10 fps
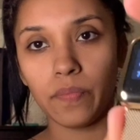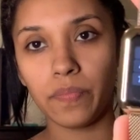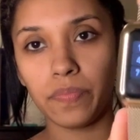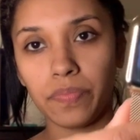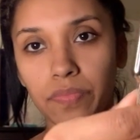
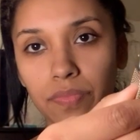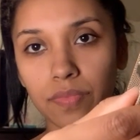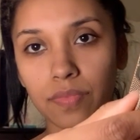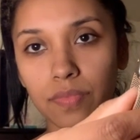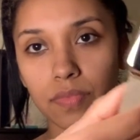
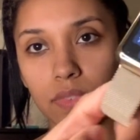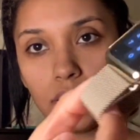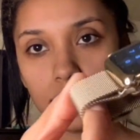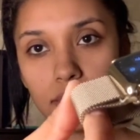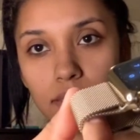
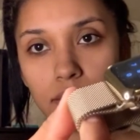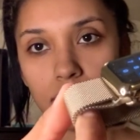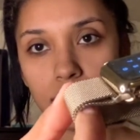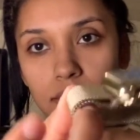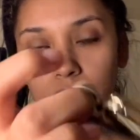Let's see.
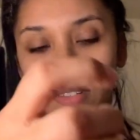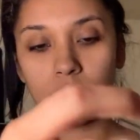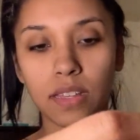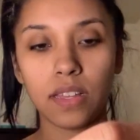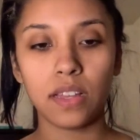
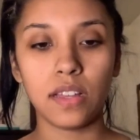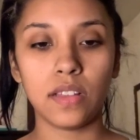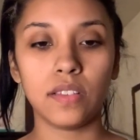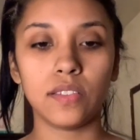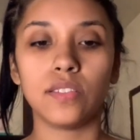
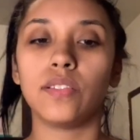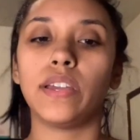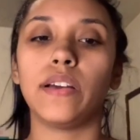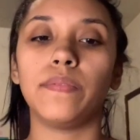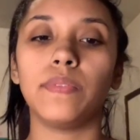So
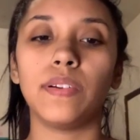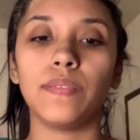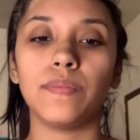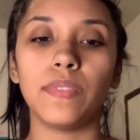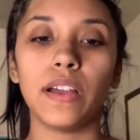yeah,
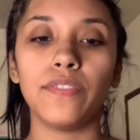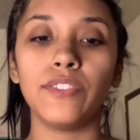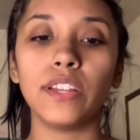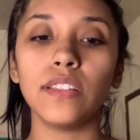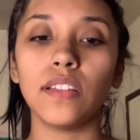I
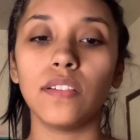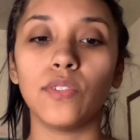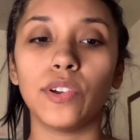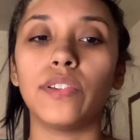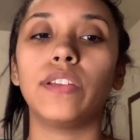freaking love
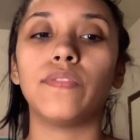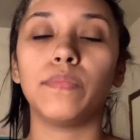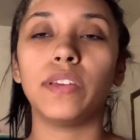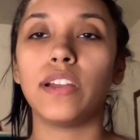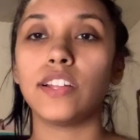ordering from
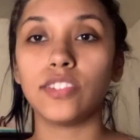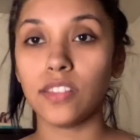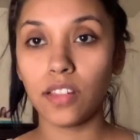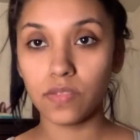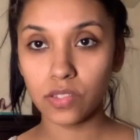there. I just
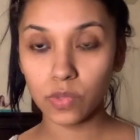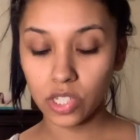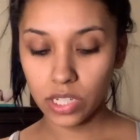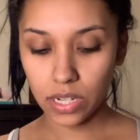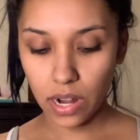love
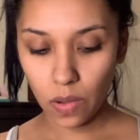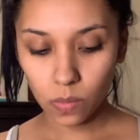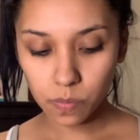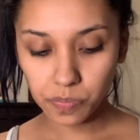switching it out.